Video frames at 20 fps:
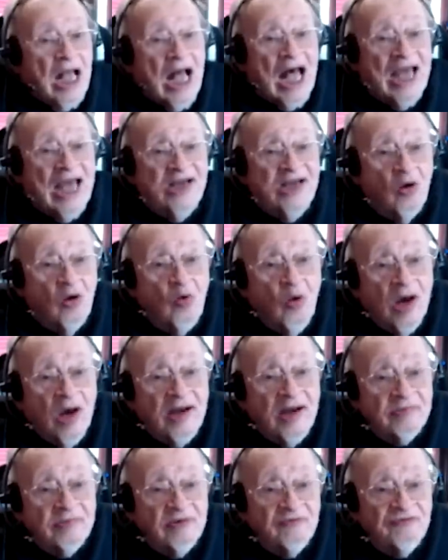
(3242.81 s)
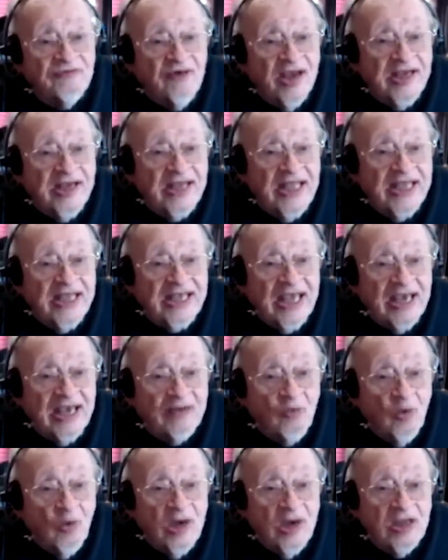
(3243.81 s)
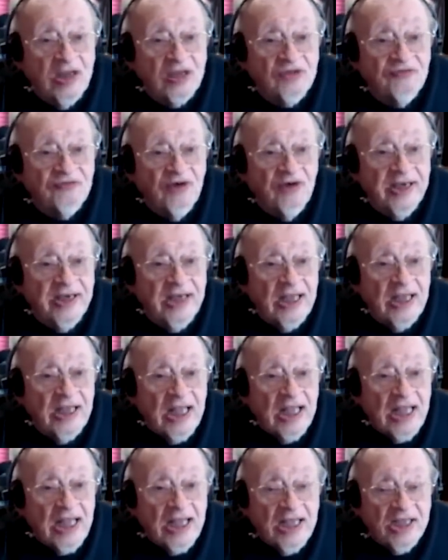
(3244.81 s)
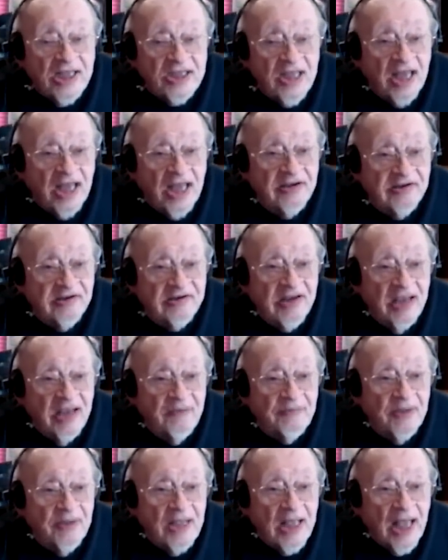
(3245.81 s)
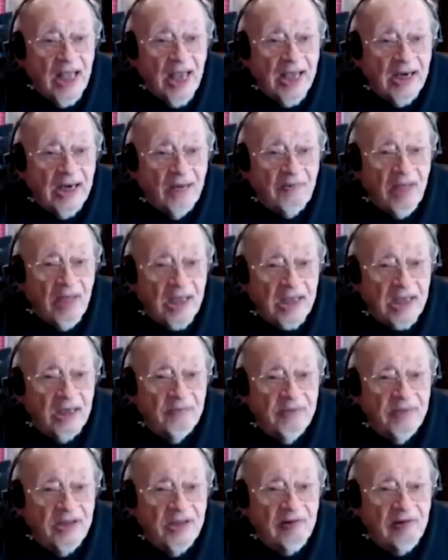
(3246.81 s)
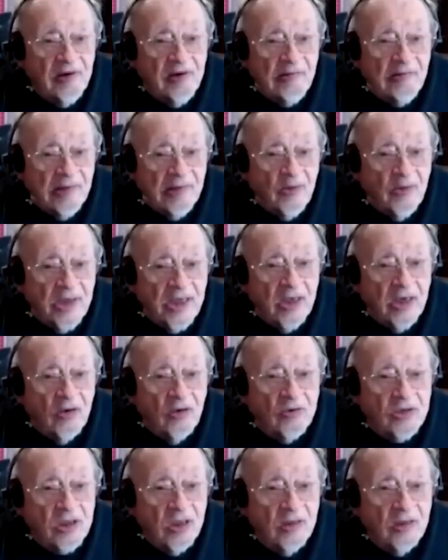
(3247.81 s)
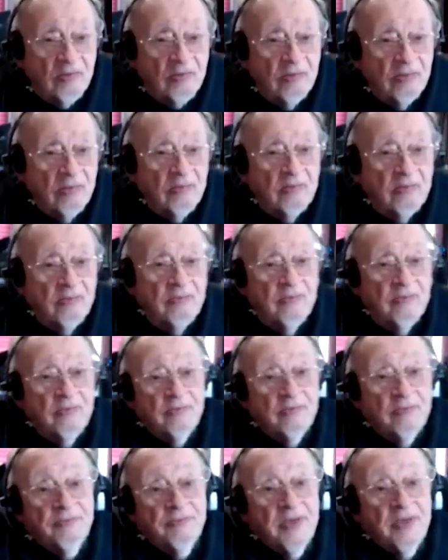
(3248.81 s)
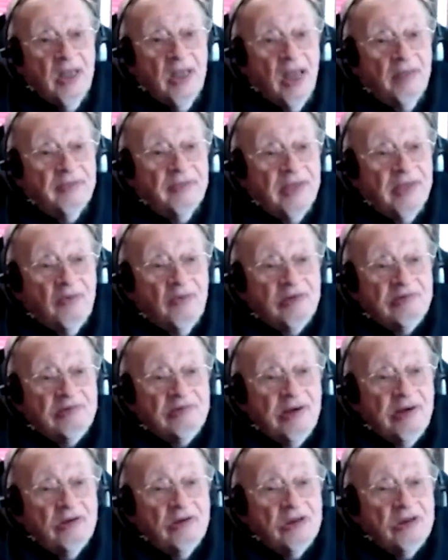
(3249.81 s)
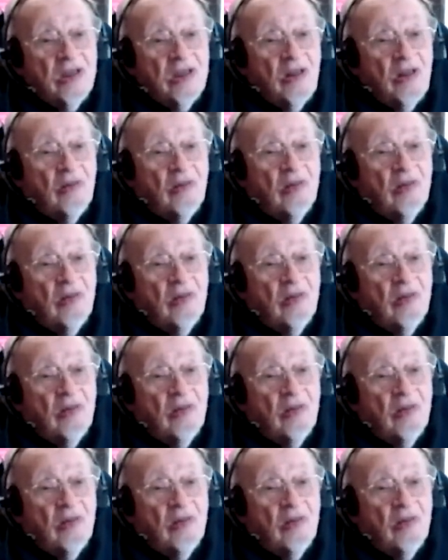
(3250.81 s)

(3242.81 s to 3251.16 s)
I don't want him to fight. He can't win this fight. He's not in shape. And I'm not going to be there in the ring when he goes in. That was Ray Arcel.